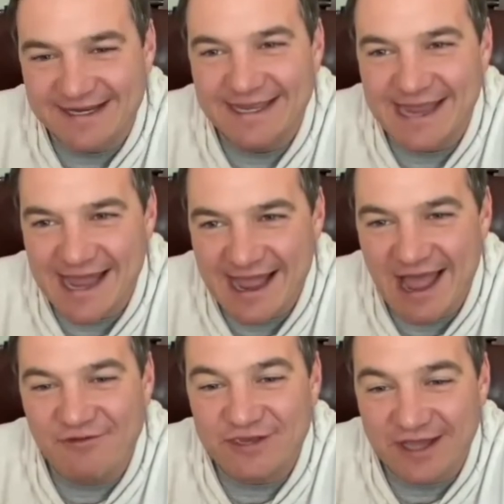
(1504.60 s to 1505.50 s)
Yeah.
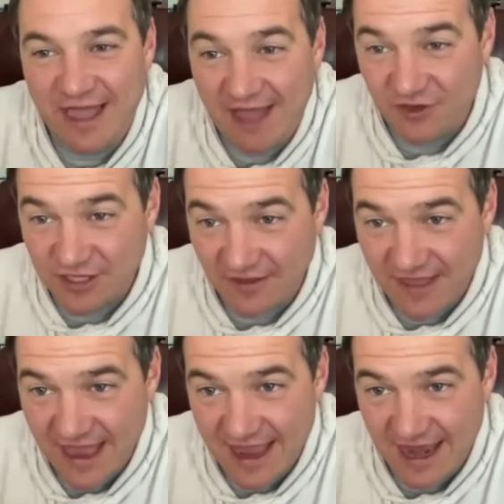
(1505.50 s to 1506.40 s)
Have you done
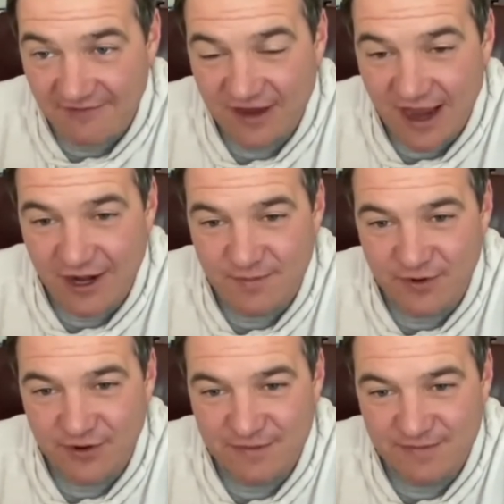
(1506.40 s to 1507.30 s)
that yet? Have you gotten a
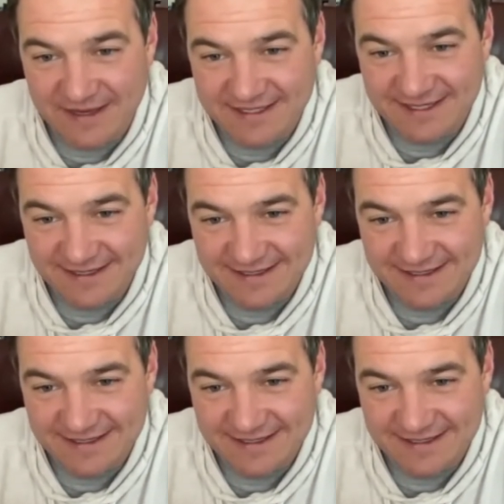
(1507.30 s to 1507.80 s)
burger and pizza?